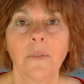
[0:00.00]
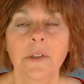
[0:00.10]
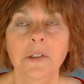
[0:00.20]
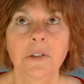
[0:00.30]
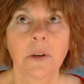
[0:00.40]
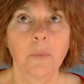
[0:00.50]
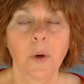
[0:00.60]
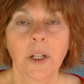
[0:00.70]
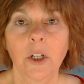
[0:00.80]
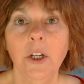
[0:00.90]

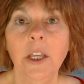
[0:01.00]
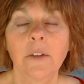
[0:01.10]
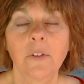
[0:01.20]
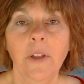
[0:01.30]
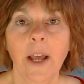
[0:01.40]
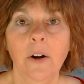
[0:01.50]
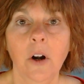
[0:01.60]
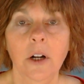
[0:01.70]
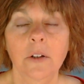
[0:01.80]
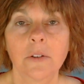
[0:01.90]
someone looking for that
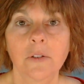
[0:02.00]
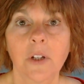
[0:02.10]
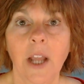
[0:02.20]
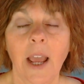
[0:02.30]
article is going